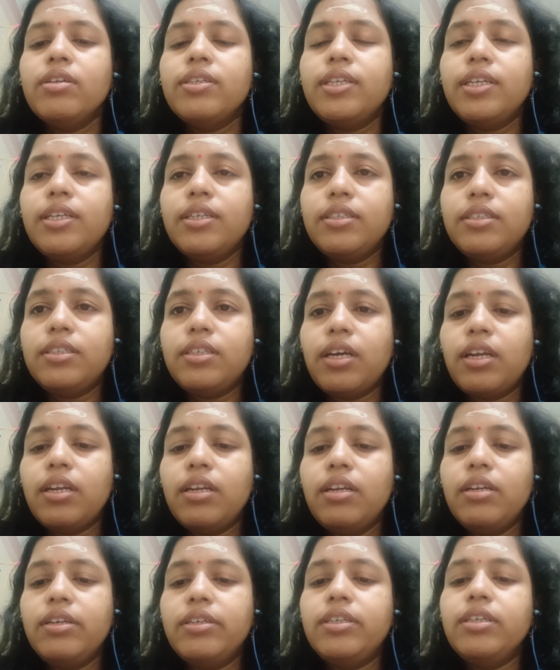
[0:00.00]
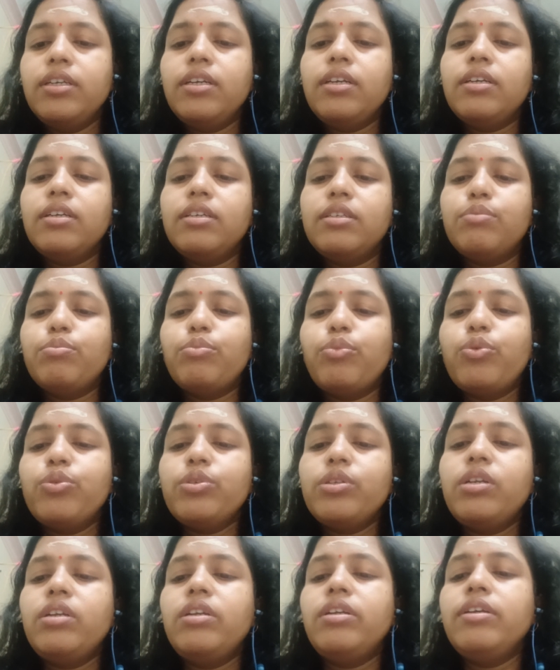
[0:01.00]
Seed sterility is
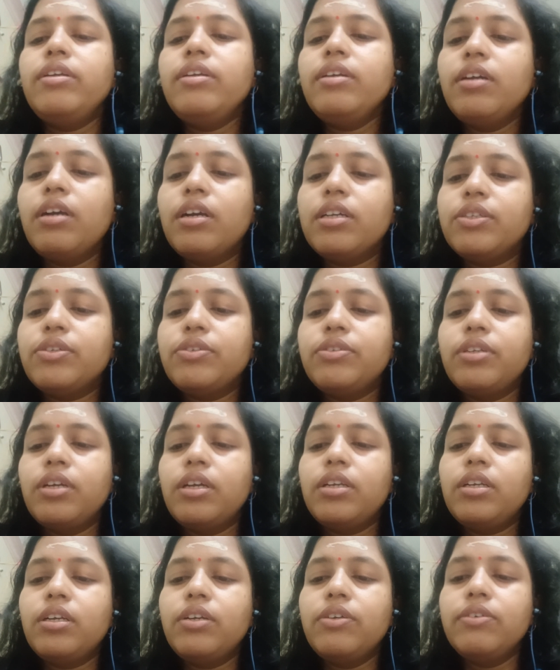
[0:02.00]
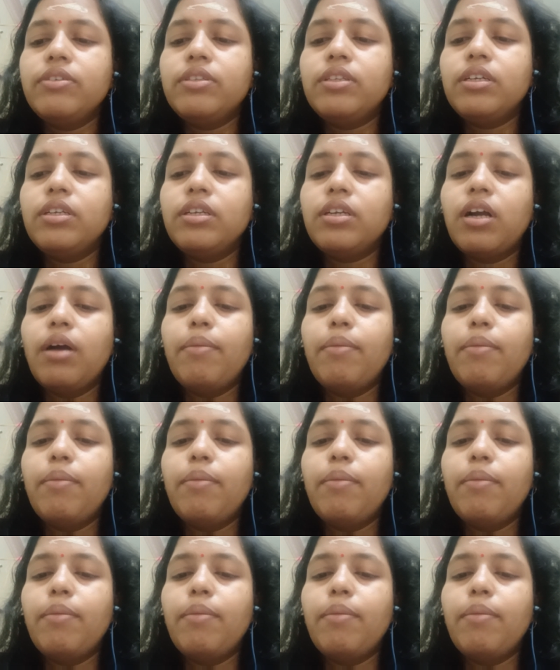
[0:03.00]
mostly associated with